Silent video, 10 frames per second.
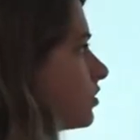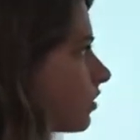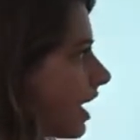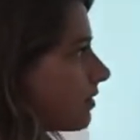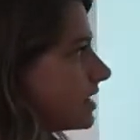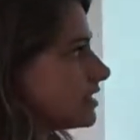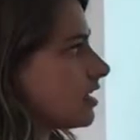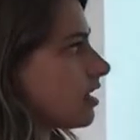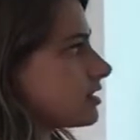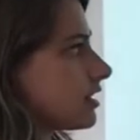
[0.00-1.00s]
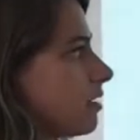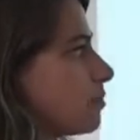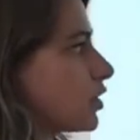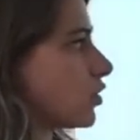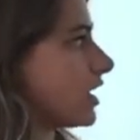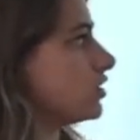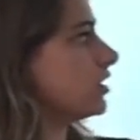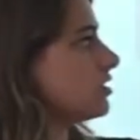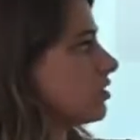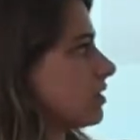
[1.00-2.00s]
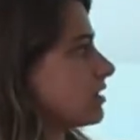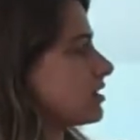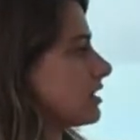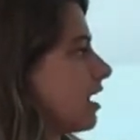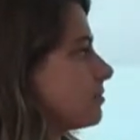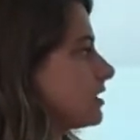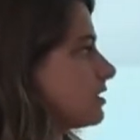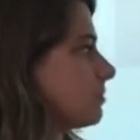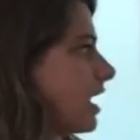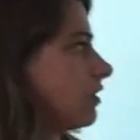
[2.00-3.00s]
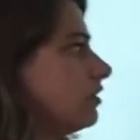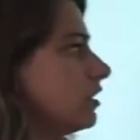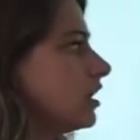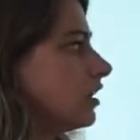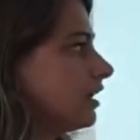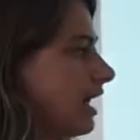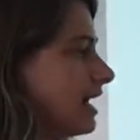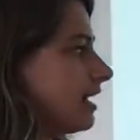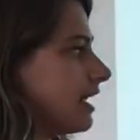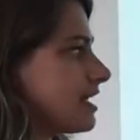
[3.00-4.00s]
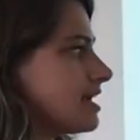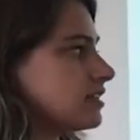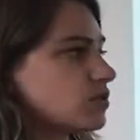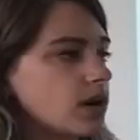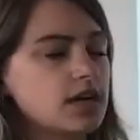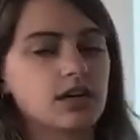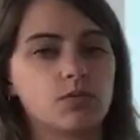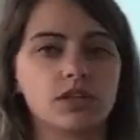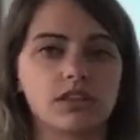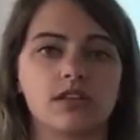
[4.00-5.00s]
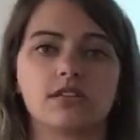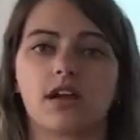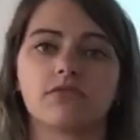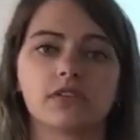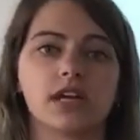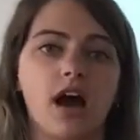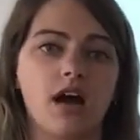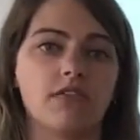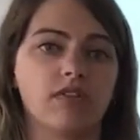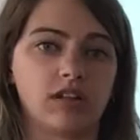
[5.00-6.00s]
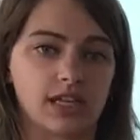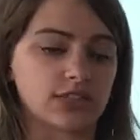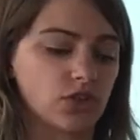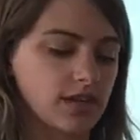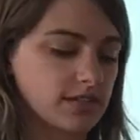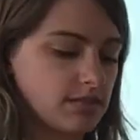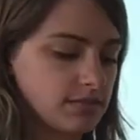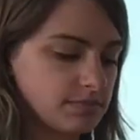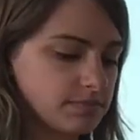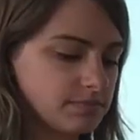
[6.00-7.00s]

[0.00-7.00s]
So now we see our slight progression. So here's Thomson's model, and he is credited with the discovery of electrons.